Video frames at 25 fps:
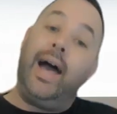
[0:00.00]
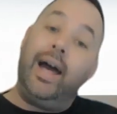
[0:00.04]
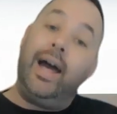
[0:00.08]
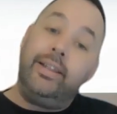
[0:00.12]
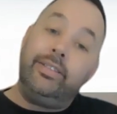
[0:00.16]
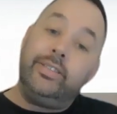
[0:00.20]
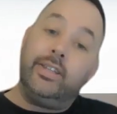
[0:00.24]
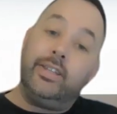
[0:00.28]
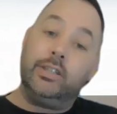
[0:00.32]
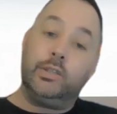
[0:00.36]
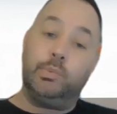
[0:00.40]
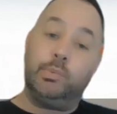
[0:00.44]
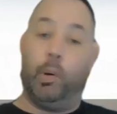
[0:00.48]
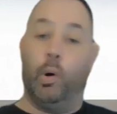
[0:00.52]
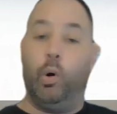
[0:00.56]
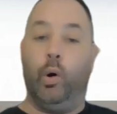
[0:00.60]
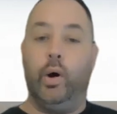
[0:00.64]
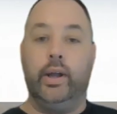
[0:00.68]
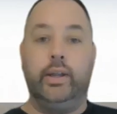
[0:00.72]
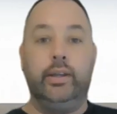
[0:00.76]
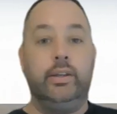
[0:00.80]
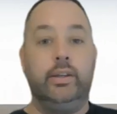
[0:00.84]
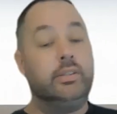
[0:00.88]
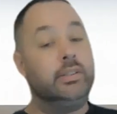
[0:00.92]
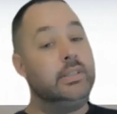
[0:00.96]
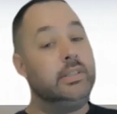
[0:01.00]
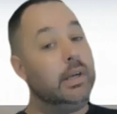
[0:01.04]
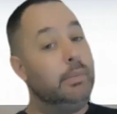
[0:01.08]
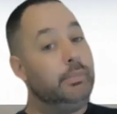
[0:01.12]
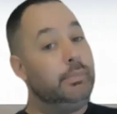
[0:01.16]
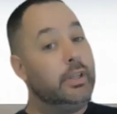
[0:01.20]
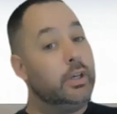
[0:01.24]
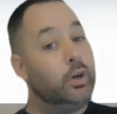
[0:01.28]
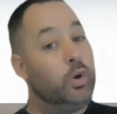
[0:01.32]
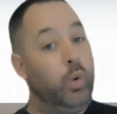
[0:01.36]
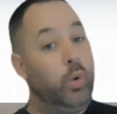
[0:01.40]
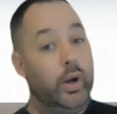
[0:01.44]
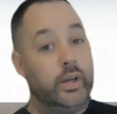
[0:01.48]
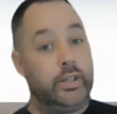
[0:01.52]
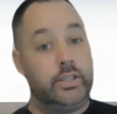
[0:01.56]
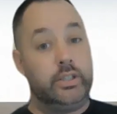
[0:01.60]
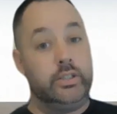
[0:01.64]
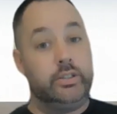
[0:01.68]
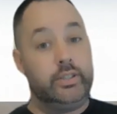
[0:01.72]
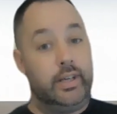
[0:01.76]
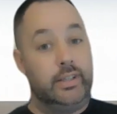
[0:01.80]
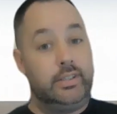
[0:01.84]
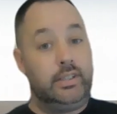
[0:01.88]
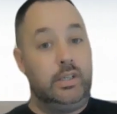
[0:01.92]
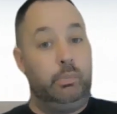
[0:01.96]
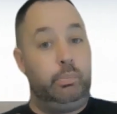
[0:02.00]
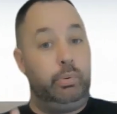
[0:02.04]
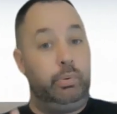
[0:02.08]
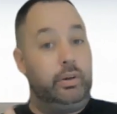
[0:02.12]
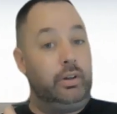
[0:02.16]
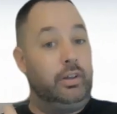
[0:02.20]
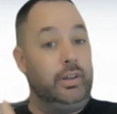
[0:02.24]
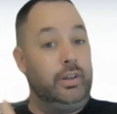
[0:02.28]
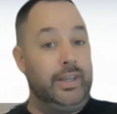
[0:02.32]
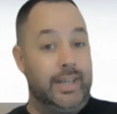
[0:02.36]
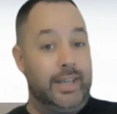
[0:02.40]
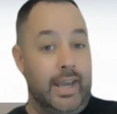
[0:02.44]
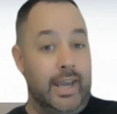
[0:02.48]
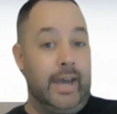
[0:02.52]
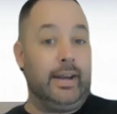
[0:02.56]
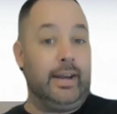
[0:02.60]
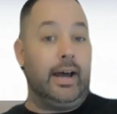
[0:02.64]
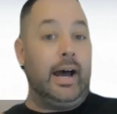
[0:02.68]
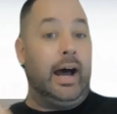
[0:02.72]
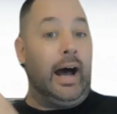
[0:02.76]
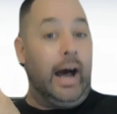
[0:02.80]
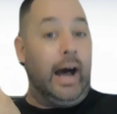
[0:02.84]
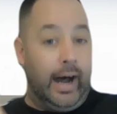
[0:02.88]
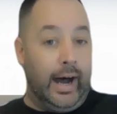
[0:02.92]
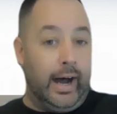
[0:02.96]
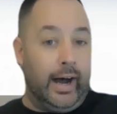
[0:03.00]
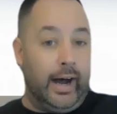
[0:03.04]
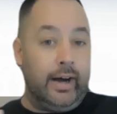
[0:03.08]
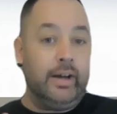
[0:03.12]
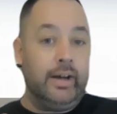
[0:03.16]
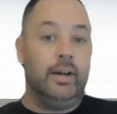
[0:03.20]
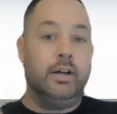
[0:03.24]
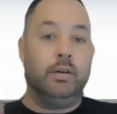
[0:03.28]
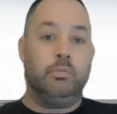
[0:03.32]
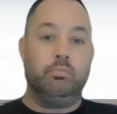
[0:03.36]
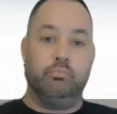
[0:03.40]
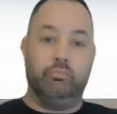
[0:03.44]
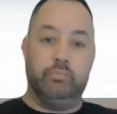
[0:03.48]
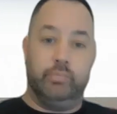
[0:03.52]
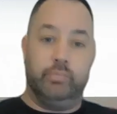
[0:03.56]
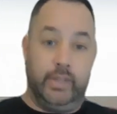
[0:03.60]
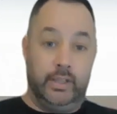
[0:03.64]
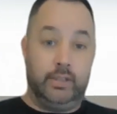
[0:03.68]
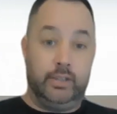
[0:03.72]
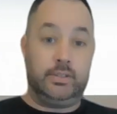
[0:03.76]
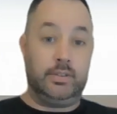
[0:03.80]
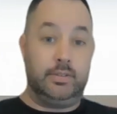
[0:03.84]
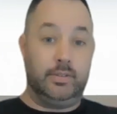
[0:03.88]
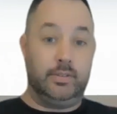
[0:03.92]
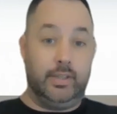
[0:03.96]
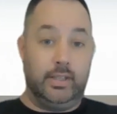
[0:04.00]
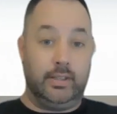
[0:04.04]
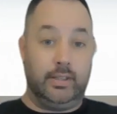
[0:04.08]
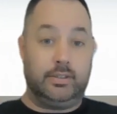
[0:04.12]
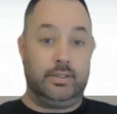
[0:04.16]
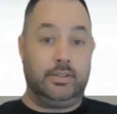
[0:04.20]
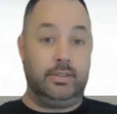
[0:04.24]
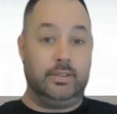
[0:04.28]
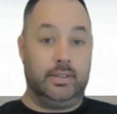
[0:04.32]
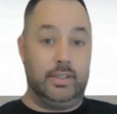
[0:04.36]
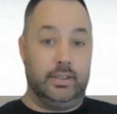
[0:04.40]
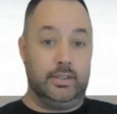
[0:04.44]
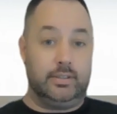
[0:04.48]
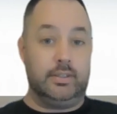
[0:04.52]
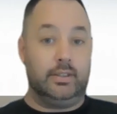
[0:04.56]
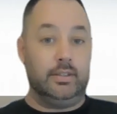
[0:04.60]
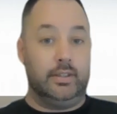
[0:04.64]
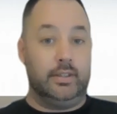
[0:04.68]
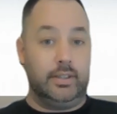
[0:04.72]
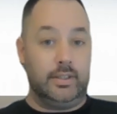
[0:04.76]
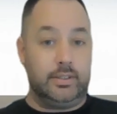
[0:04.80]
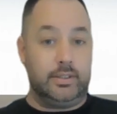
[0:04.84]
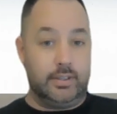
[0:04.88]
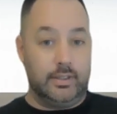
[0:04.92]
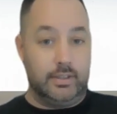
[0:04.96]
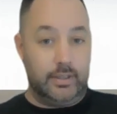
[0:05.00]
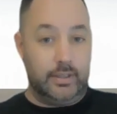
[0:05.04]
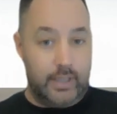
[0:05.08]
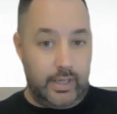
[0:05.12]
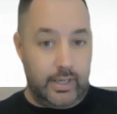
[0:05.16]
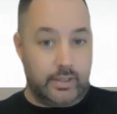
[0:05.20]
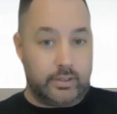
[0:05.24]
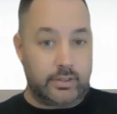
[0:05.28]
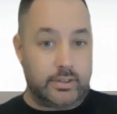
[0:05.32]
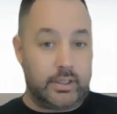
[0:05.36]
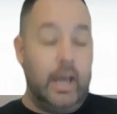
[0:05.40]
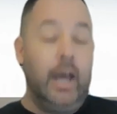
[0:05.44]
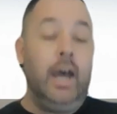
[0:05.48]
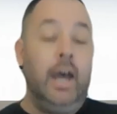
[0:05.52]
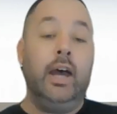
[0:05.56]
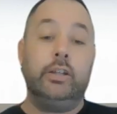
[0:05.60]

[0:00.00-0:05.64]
at this point, some of the questions I typically get are this, this, this, and this, and this.